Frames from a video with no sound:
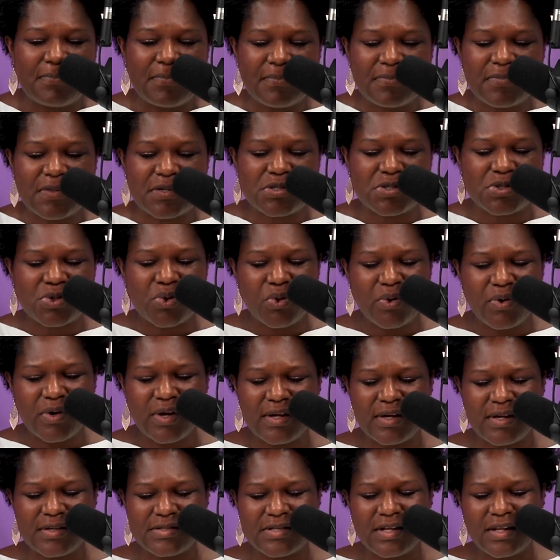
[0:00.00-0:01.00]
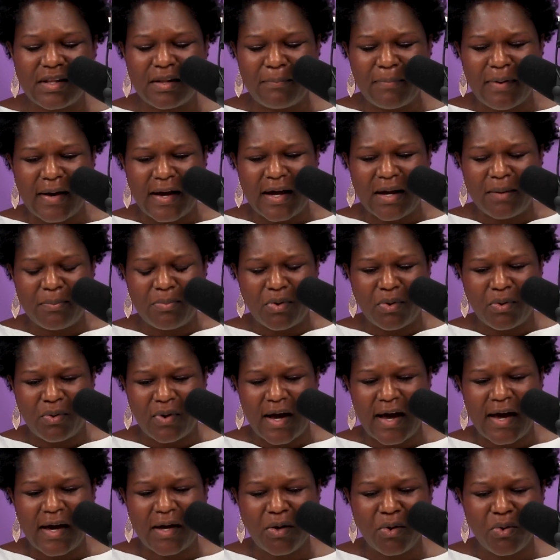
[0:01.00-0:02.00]
The story is in the Bible.
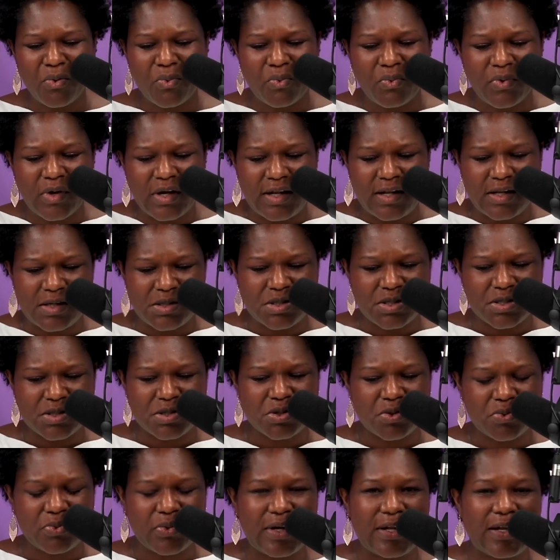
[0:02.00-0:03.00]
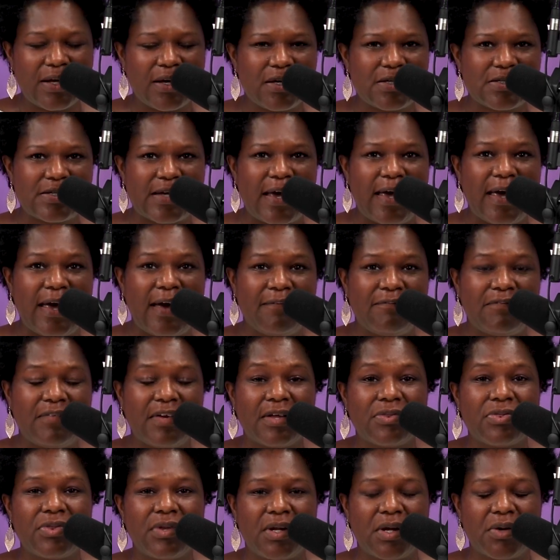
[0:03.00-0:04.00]
I don't read it just to read it because I have
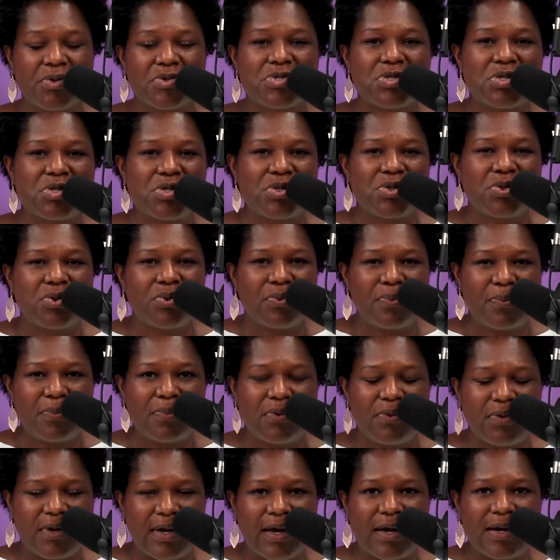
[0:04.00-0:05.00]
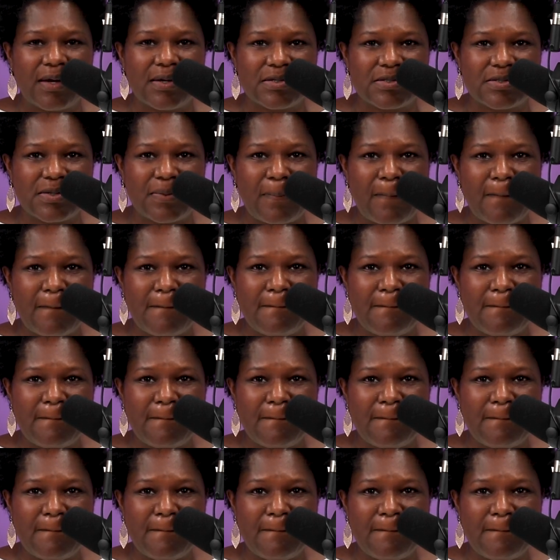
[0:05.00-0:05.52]
nothing else to do, you guys.